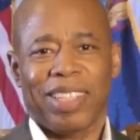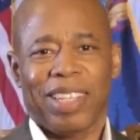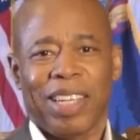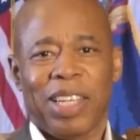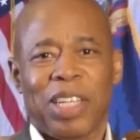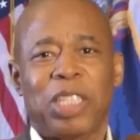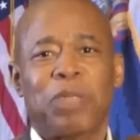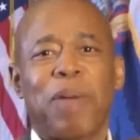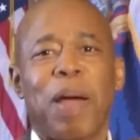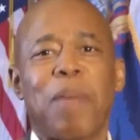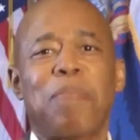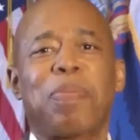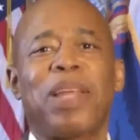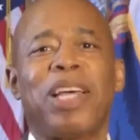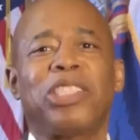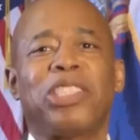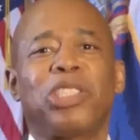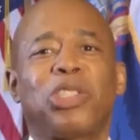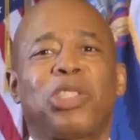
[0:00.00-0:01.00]
It is my
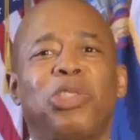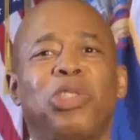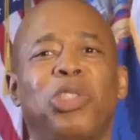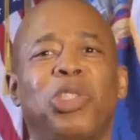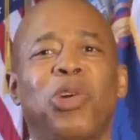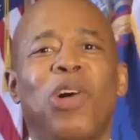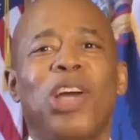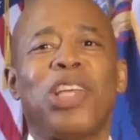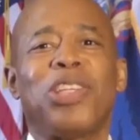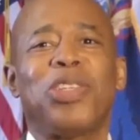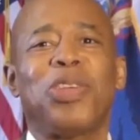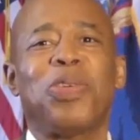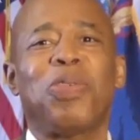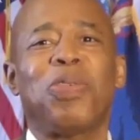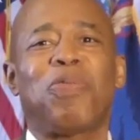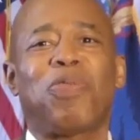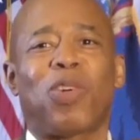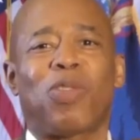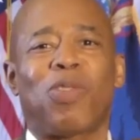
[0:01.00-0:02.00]
pleasure to join you
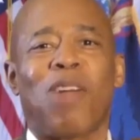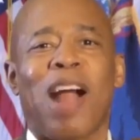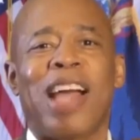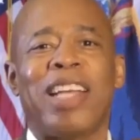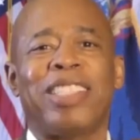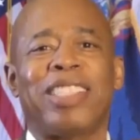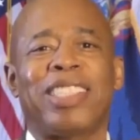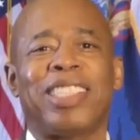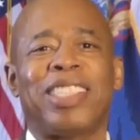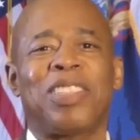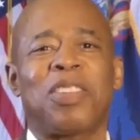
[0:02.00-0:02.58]
for Rising